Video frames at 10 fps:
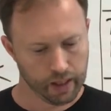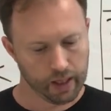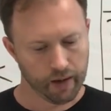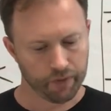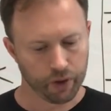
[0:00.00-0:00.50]

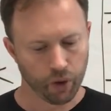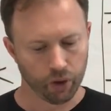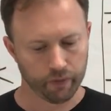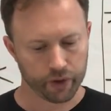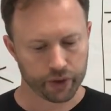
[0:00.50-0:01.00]
If the goal
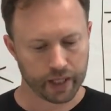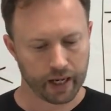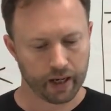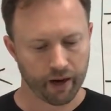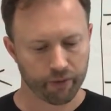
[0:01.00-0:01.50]
of your
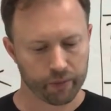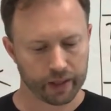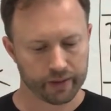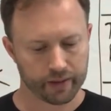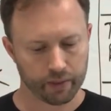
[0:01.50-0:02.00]
state government
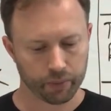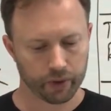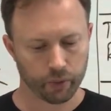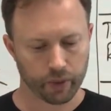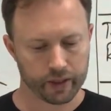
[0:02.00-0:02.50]
is simply
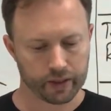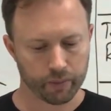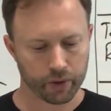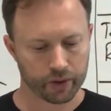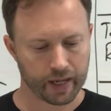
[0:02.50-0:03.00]
to raise the
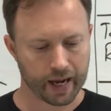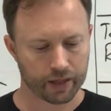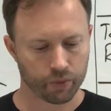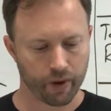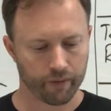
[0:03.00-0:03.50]
most
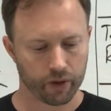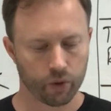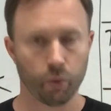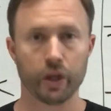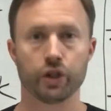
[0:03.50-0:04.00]
tax revenue,
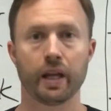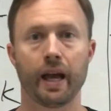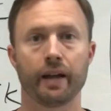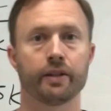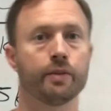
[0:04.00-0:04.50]
which
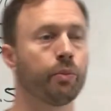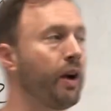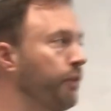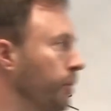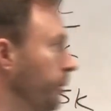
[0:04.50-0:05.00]
tax is
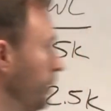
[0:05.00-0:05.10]
preferable?